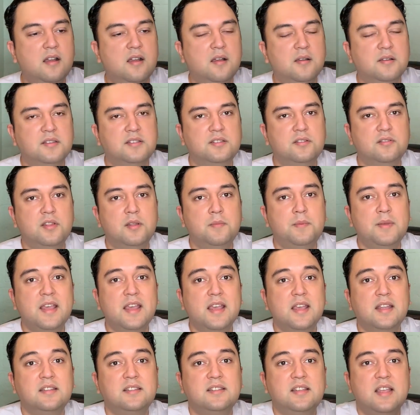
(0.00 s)
So the
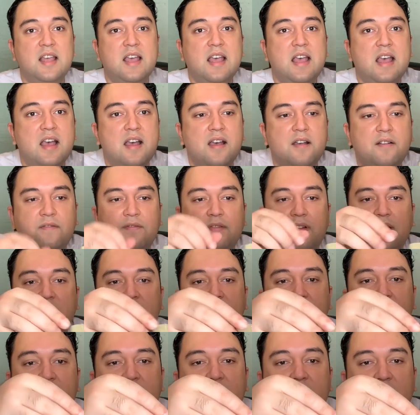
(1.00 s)
pants have
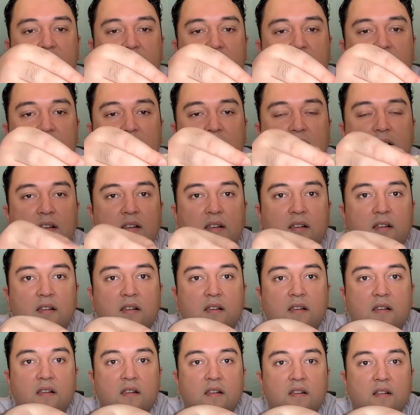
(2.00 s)
a
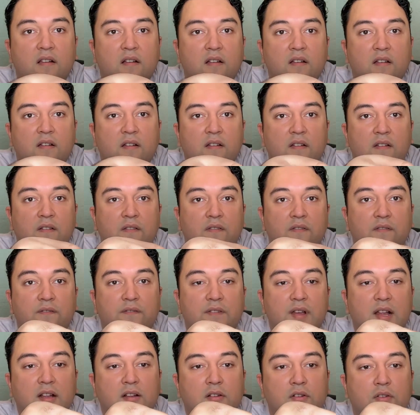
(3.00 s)

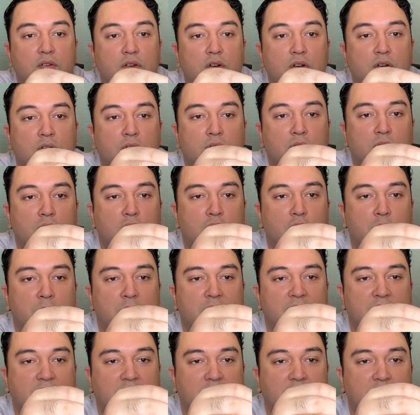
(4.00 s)
Velcro
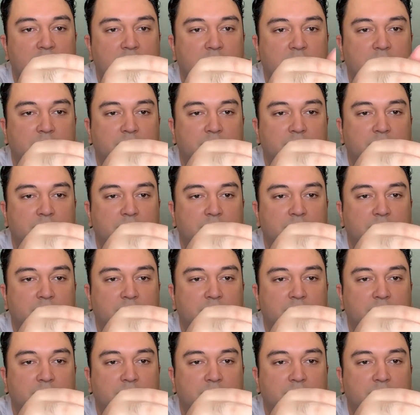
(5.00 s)
opening